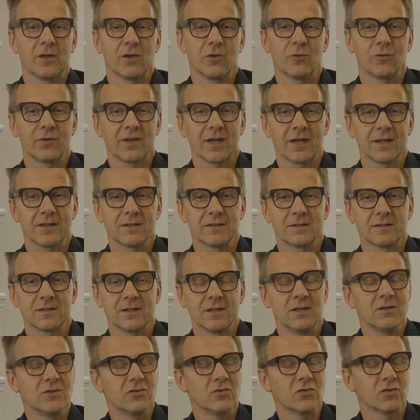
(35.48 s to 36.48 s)
located
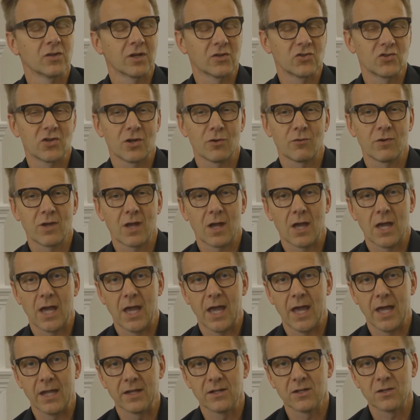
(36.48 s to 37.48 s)
in Nigeria
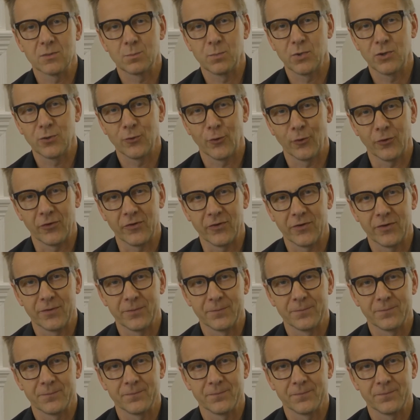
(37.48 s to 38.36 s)
and beyond.